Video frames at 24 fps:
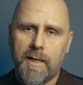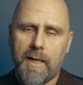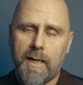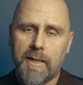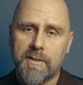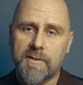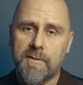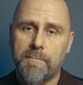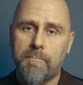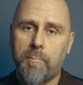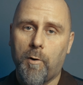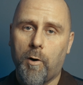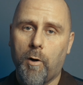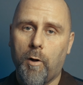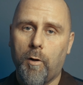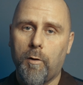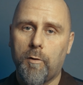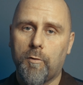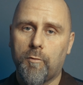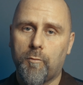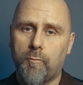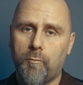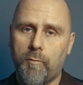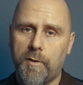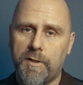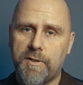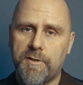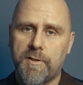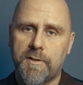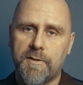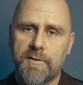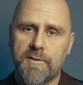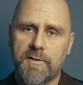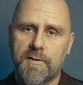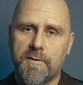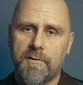as the ball
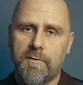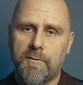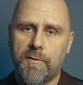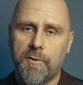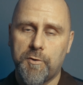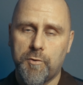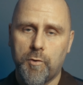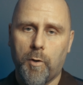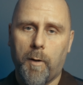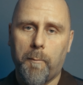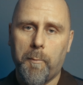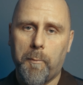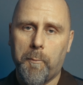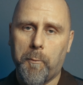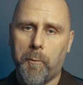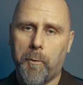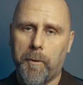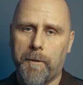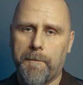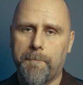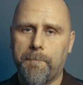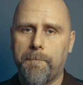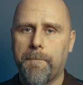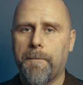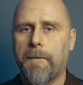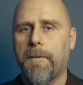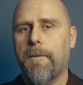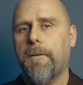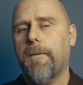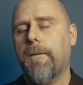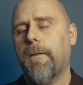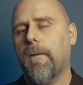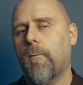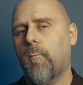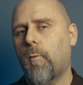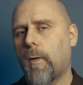reaches the drop point.
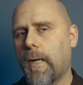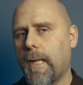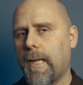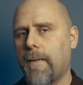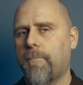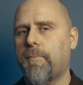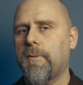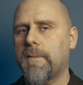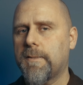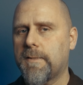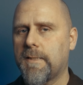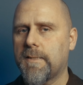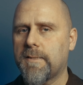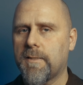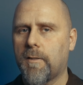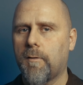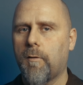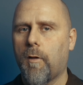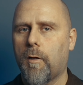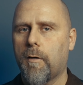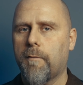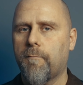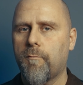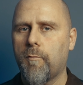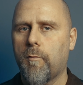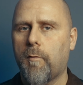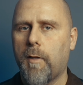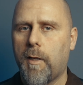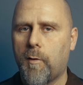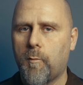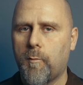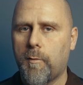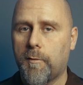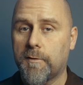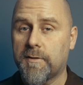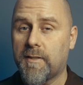And what happens is a lot of
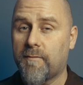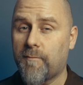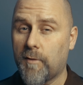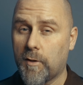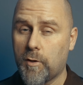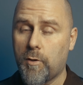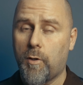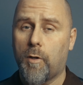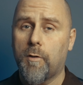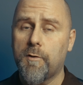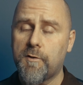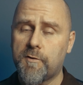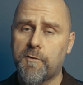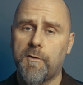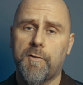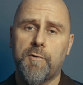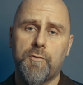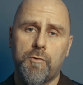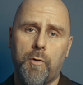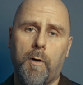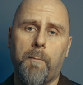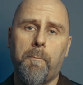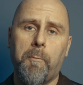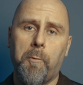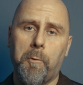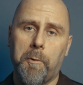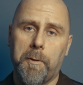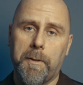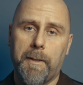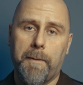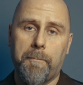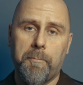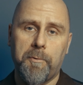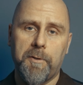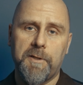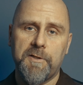roulette wheels have a constant drop point,
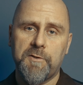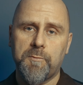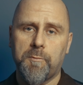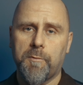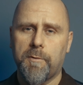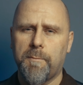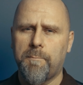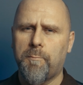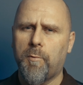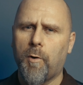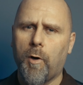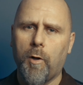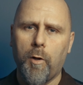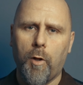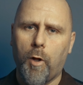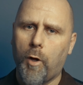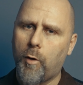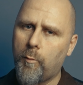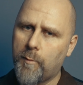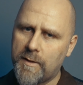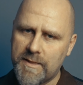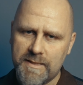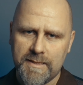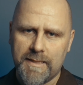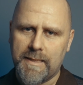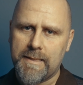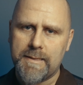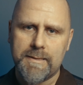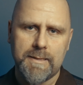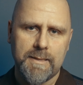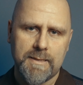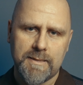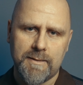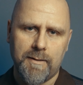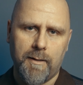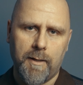a place where the ball always tends
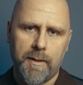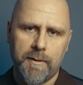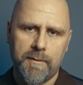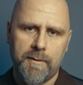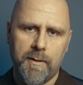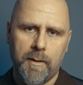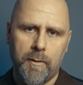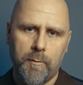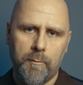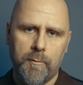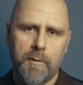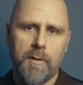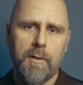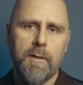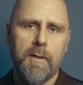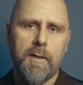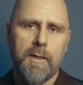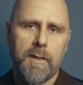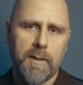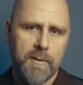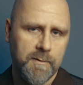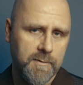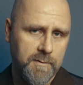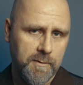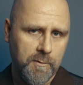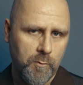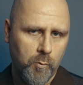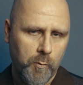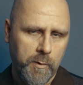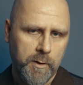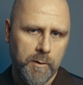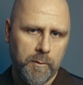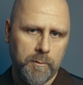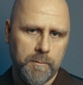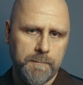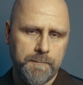to slide down into the
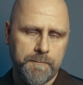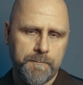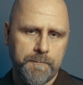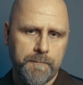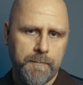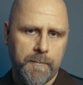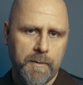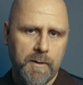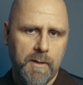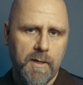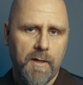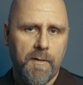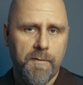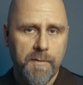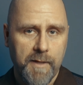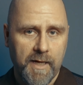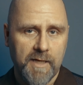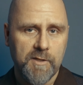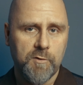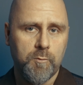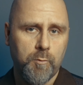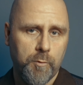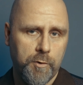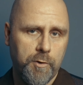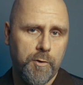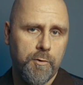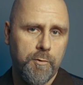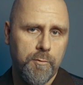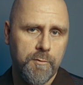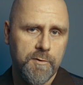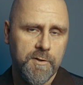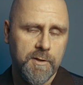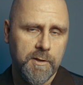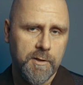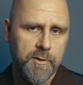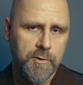wheel. That's what you're
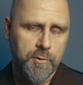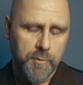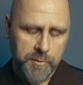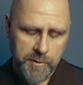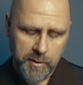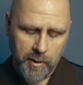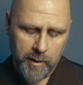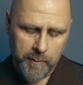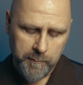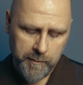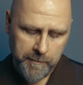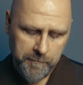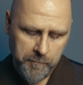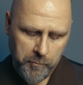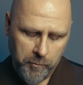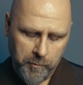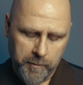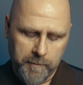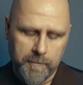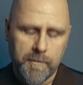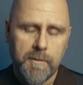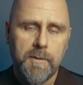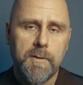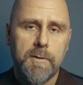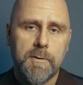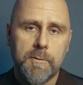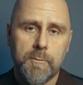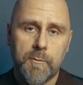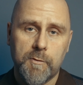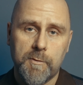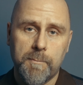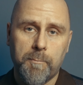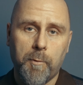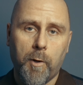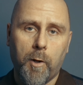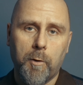using as your timing point. So as
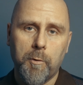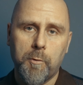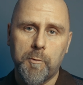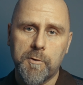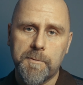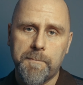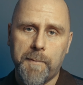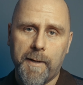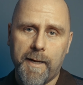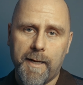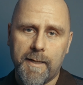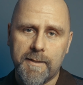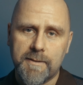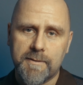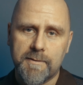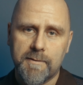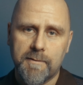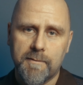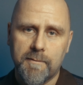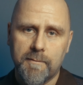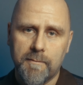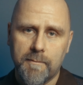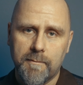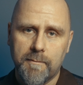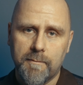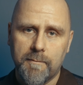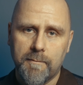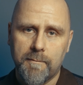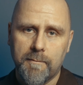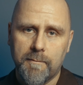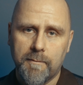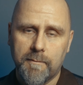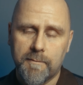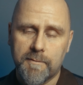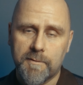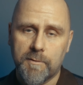the ball goes past,
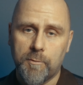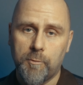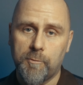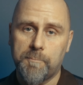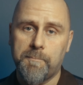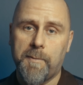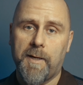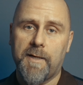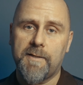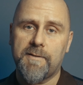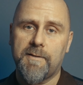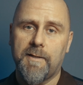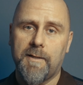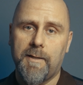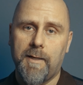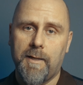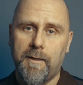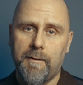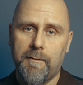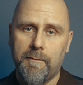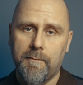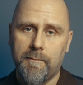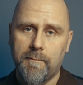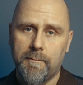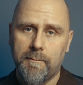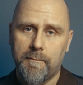it goes past again,